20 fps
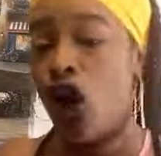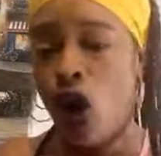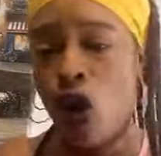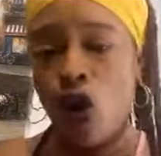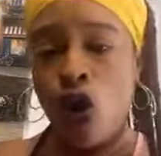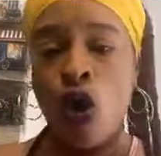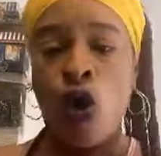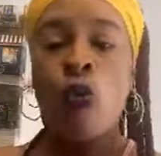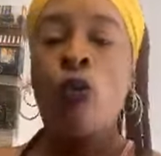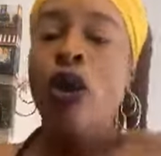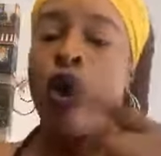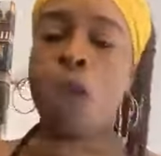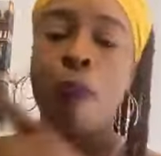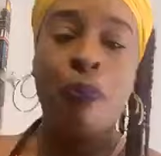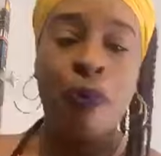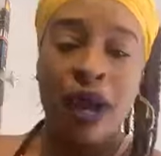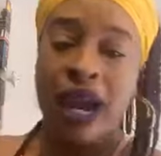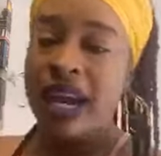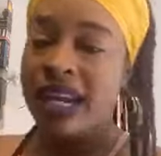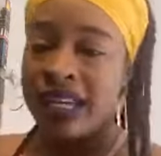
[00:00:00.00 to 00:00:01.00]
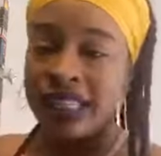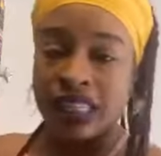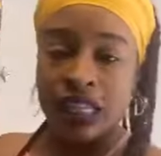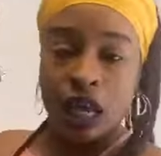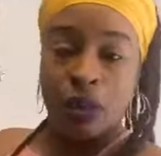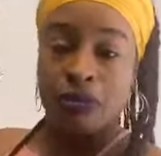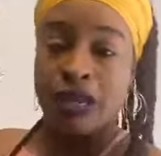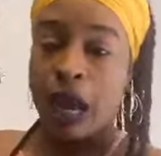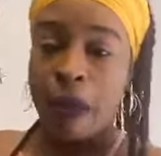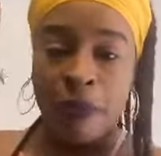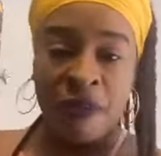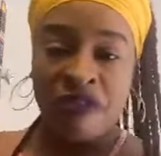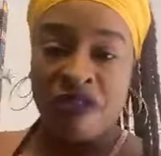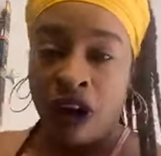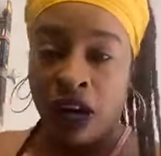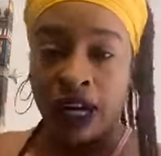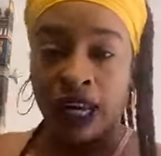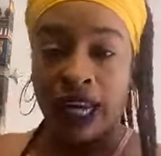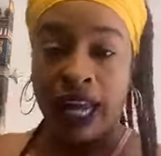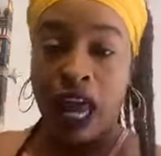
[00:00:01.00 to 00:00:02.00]
and you, we don't breathe the same type
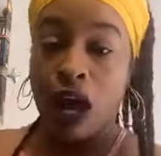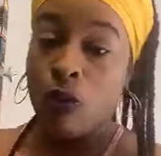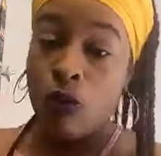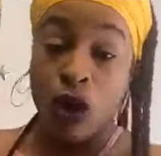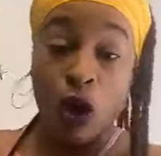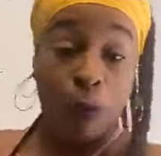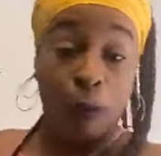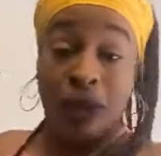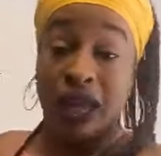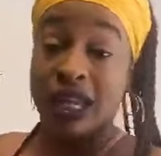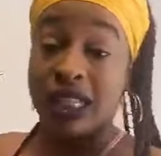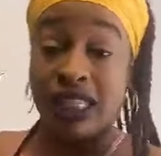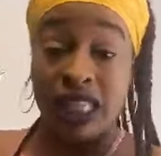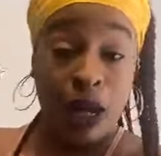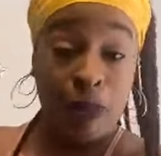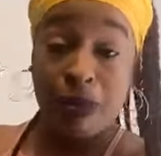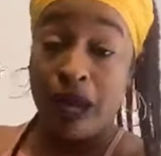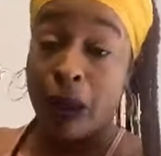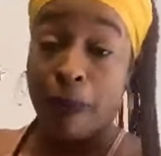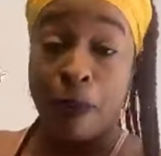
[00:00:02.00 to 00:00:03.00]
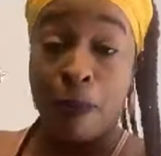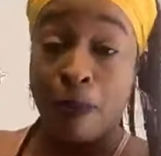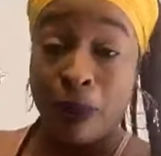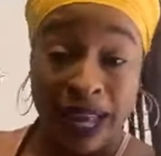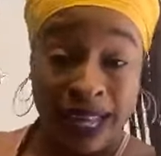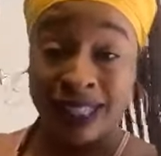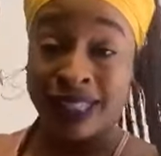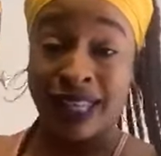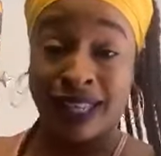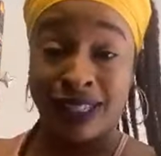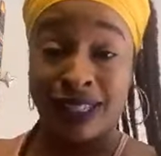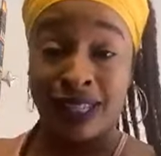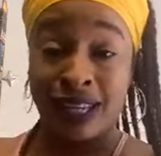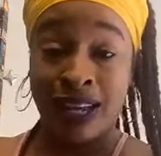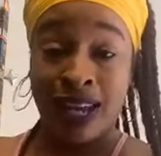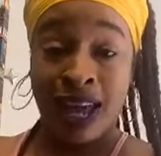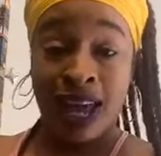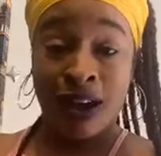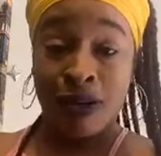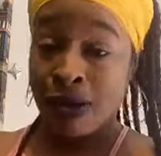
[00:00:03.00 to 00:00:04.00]
of fucking air. We don't be the same type of places.
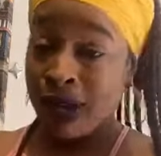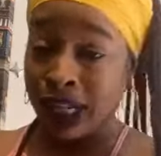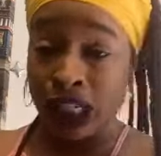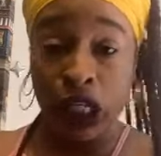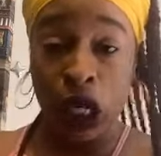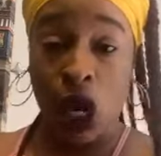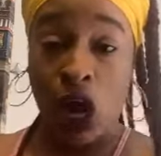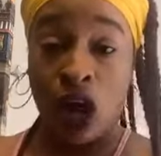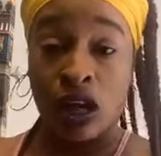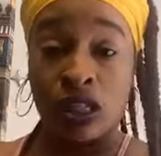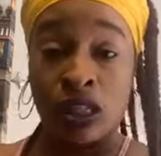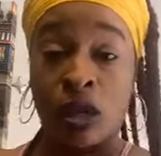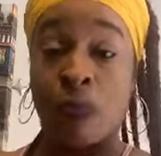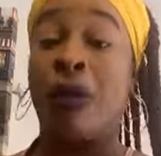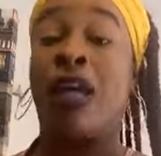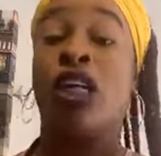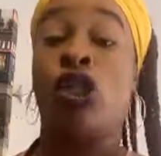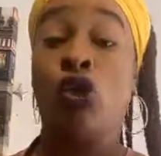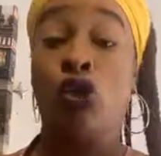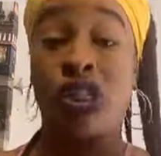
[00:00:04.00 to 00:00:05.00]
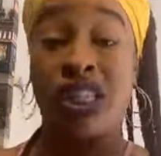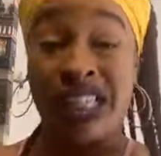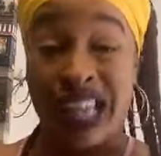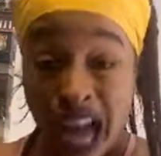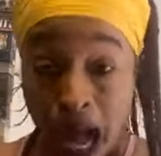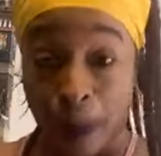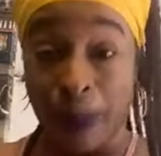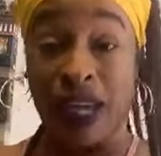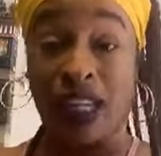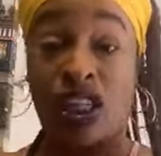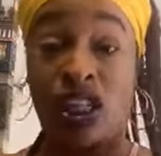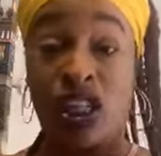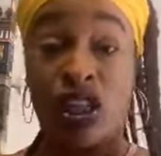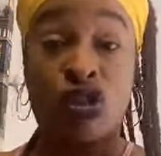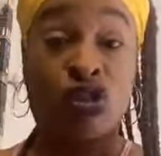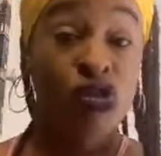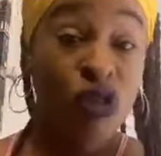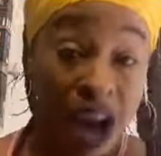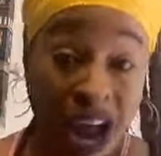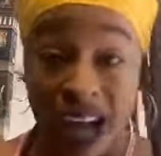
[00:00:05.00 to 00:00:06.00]
Real talks. Because you is
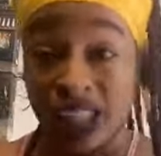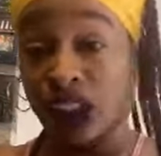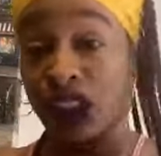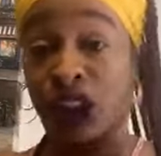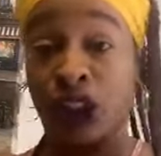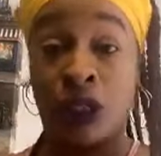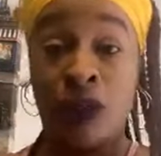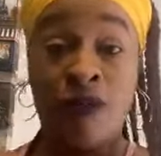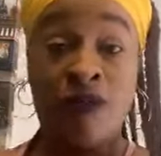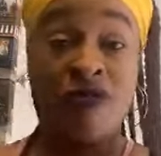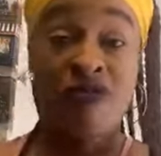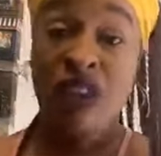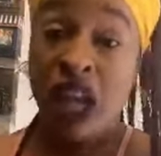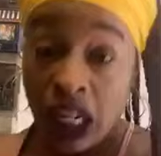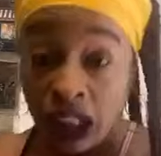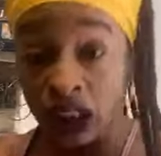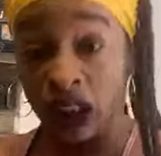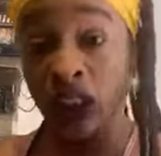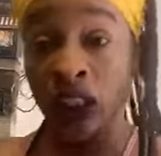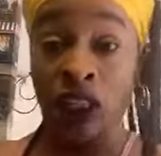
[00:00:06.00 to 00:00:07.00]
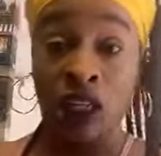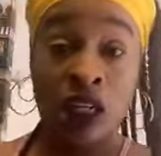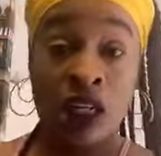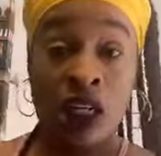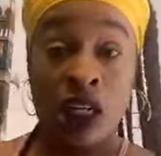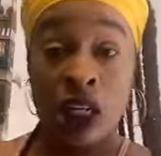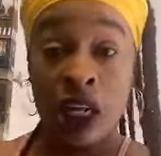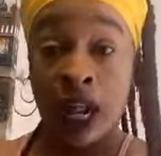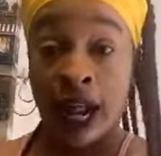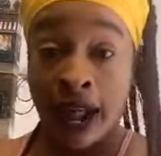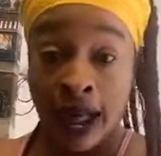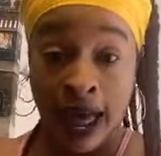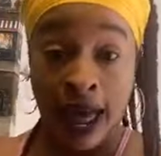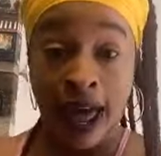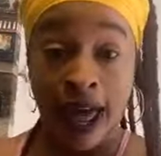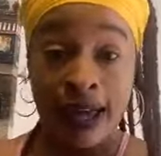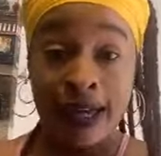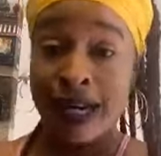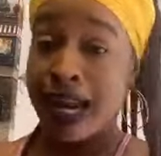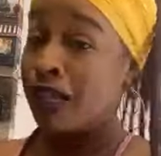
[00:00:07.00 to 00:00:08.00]
garbage, trash, filth.
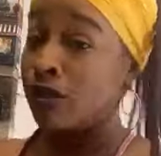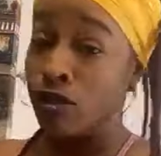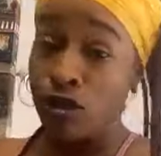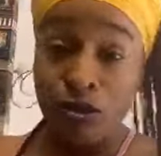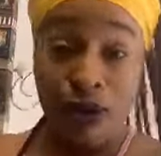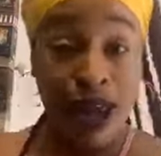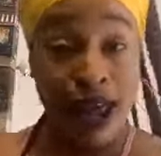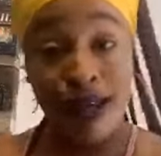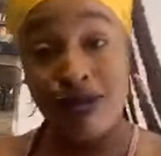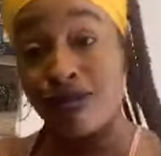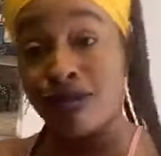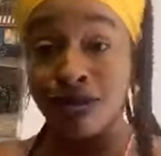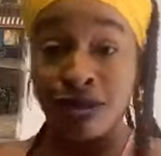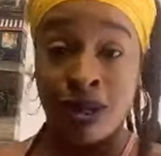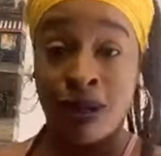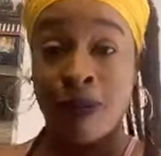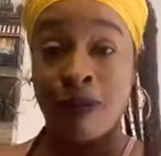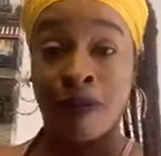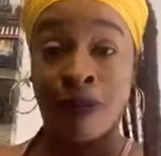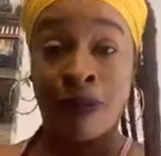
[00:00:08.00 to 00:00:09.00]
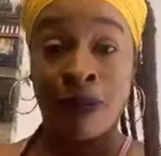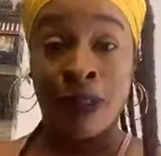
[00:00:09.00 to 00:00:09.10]
Huh? That's what you is.